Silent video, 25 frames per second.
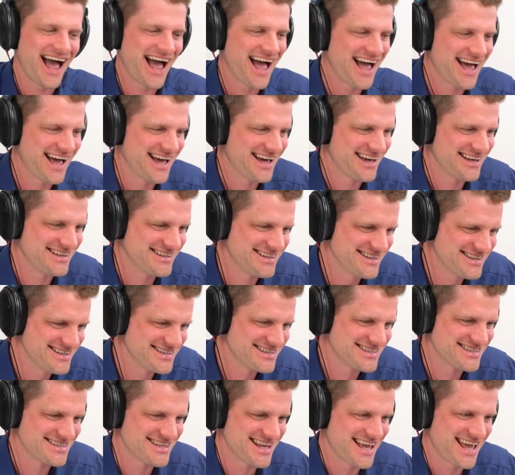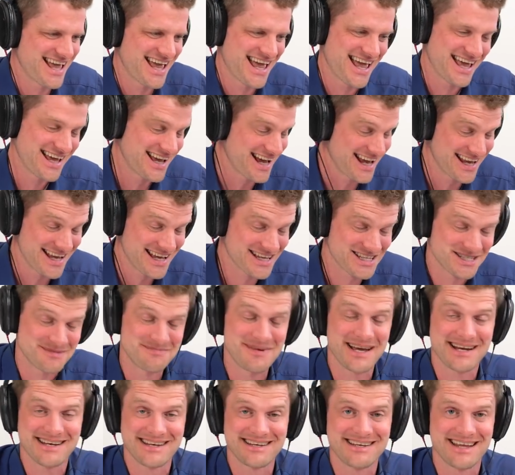I didn't I
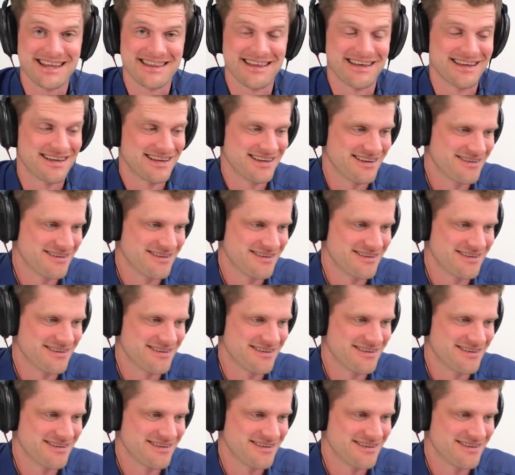expect another